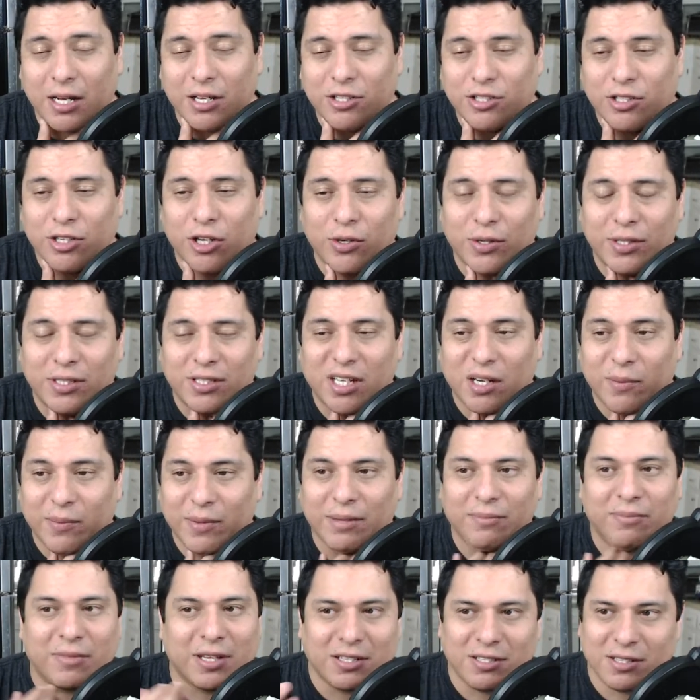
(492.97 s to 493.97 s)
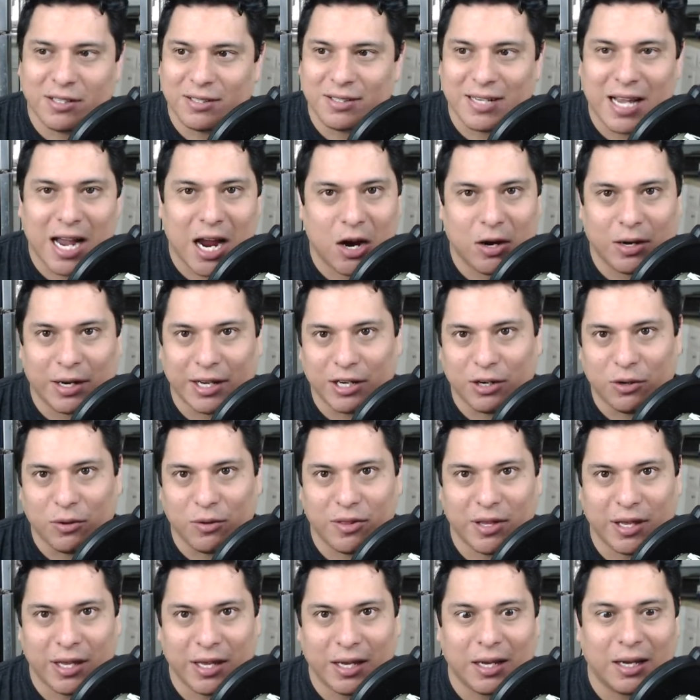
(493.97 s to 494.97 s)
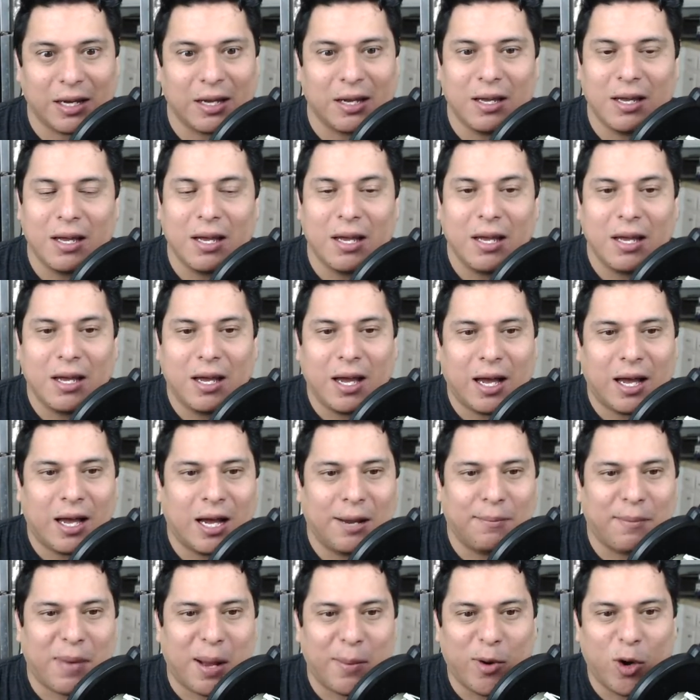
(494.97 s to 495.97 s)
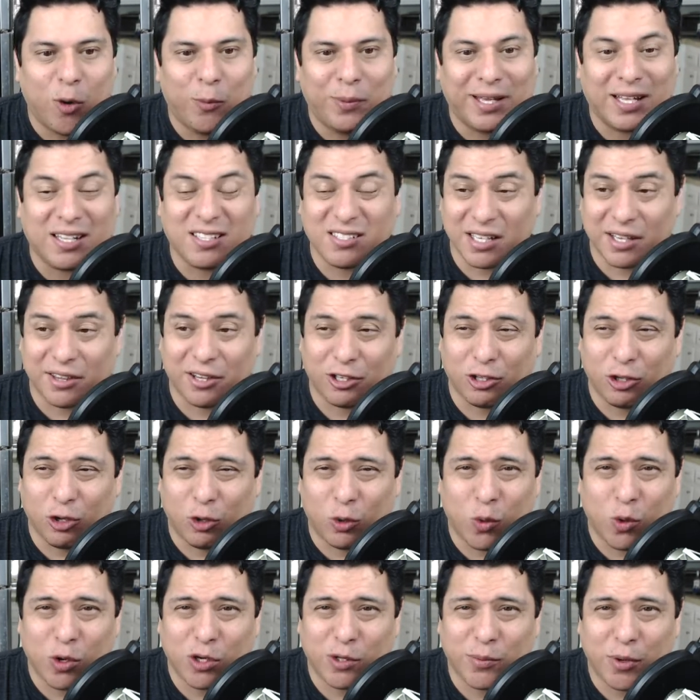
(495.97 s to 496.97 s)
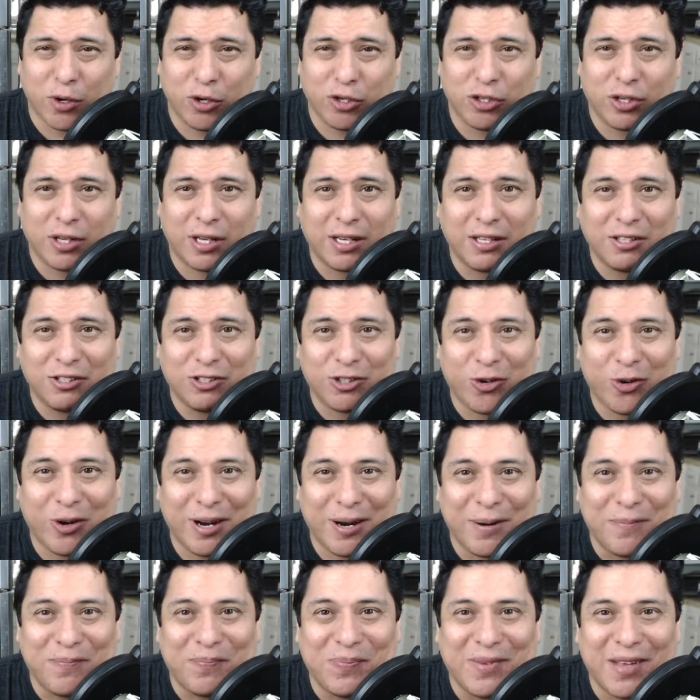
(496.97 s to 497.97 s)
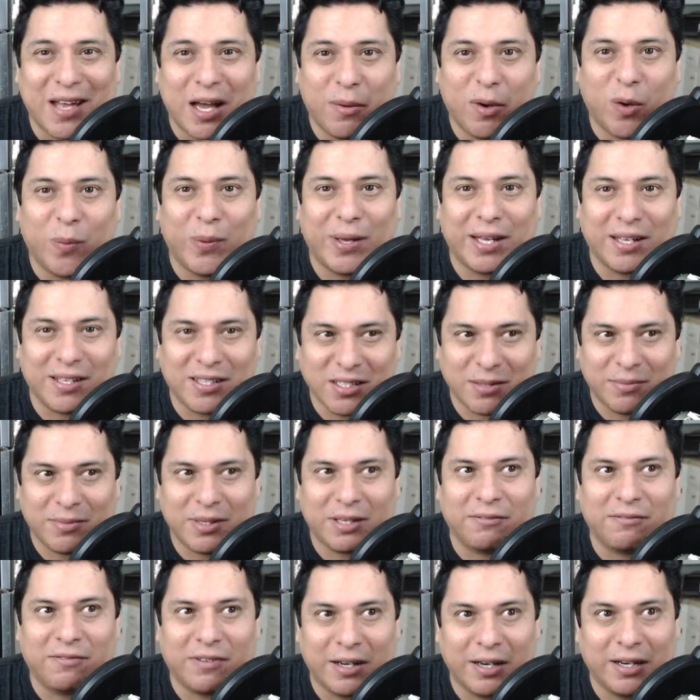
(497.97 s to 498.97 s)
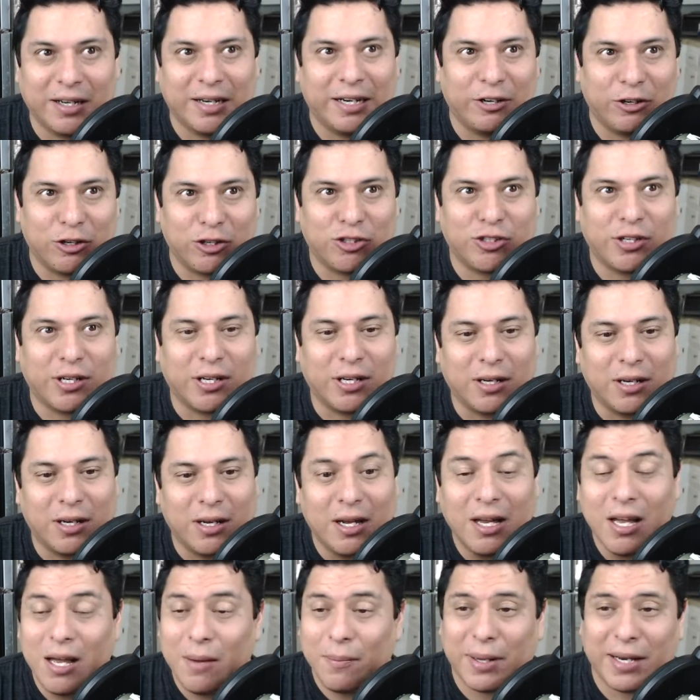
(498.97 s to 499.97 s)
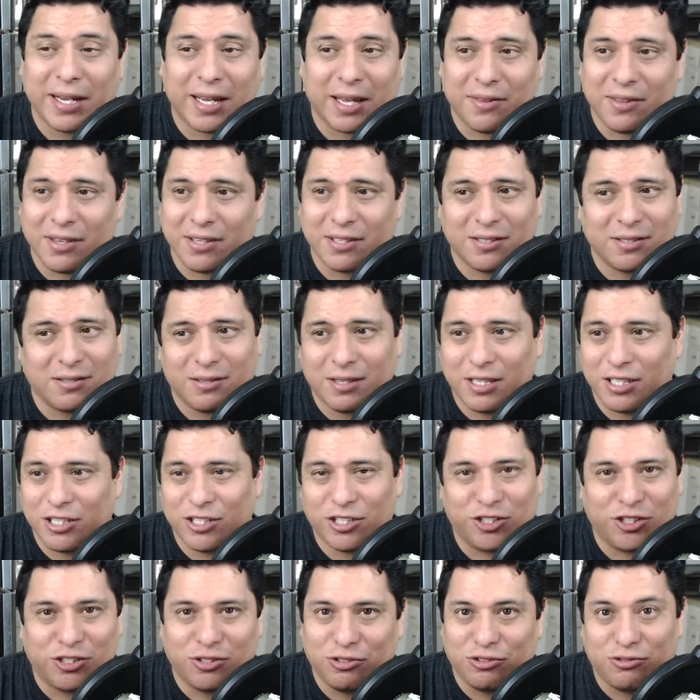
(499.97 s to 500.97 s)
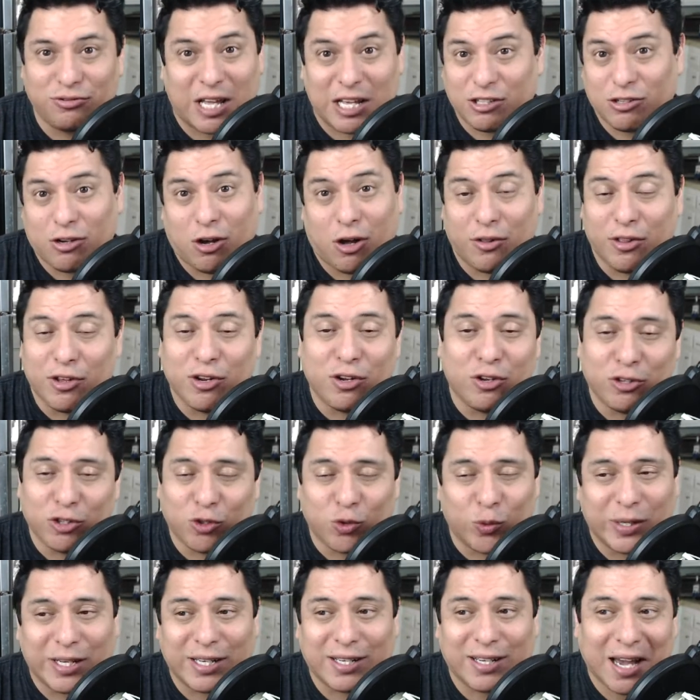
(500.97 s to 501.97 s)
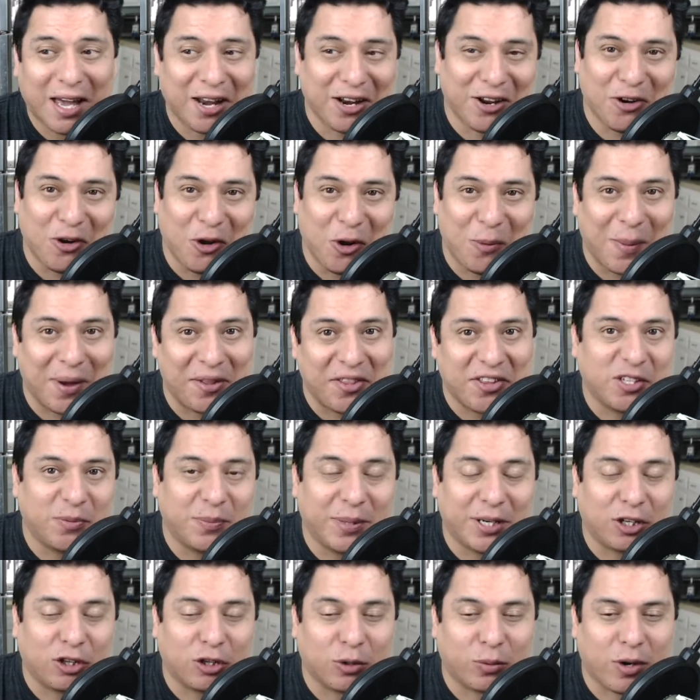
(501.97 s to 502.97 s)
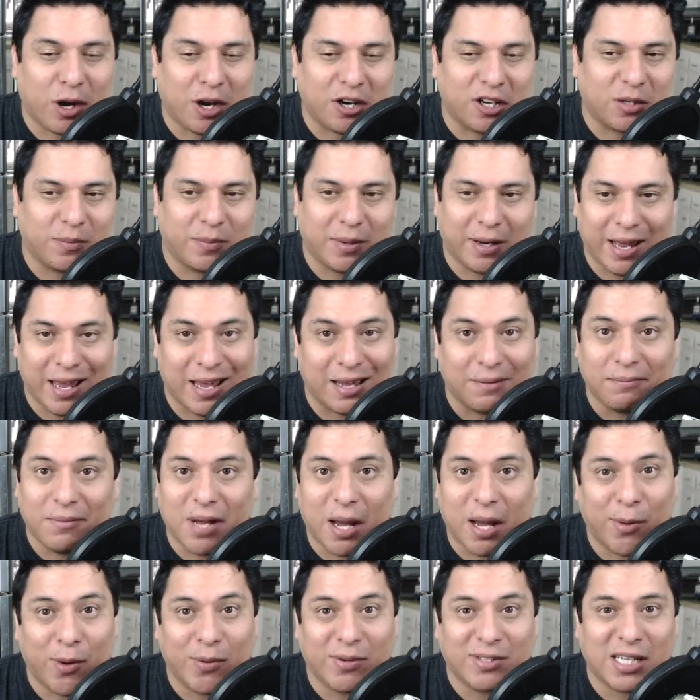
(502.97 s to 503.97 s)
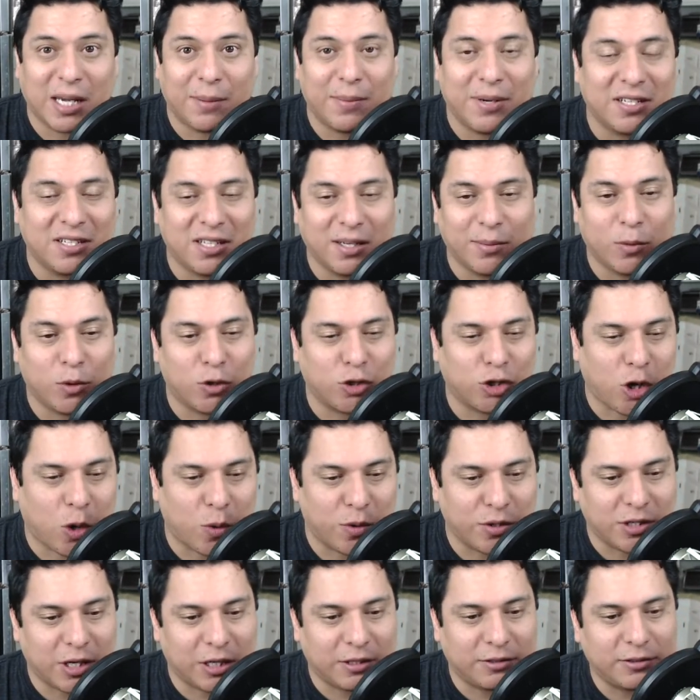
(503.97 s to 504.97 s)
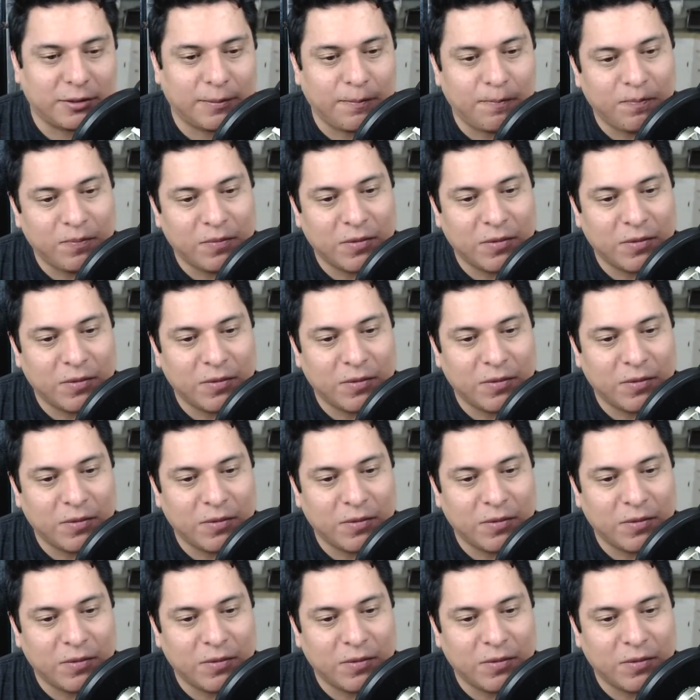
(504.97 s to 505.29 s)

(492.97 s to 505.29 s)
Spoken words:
So it's going to be this entirely new thing. I'm hoping it's not the Clone Wars, personally. Sorry. I'm hoping it's something fun and interesting. But again, that's all the news we kind of know about this particular product. But hey, I'm always happy to see more Star Wars stuff.